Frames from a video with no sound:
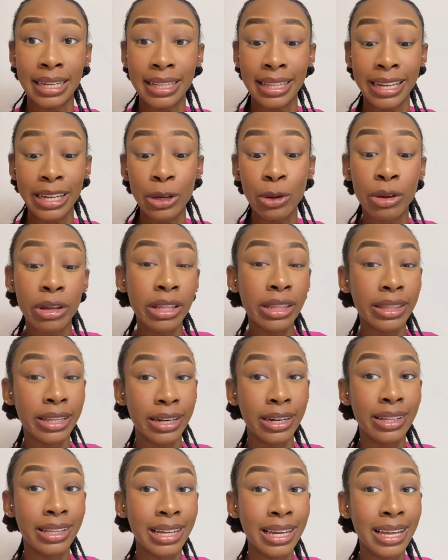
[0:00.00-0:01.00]
Like, you can
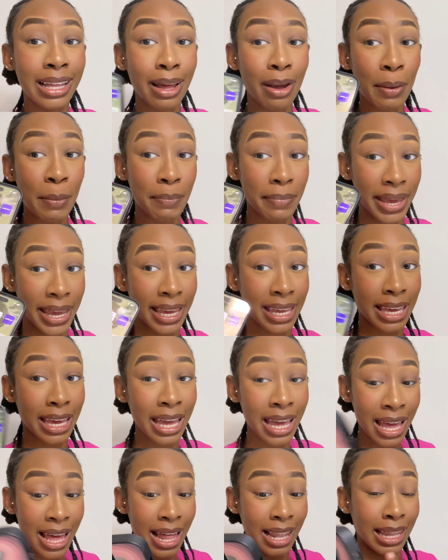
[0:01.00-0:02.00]
literally make,
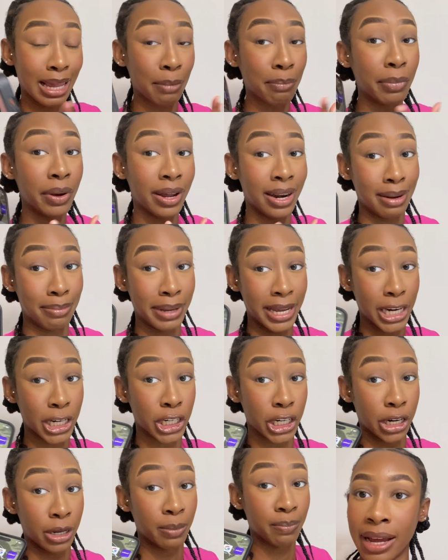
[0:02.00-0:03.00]
like, put a picture.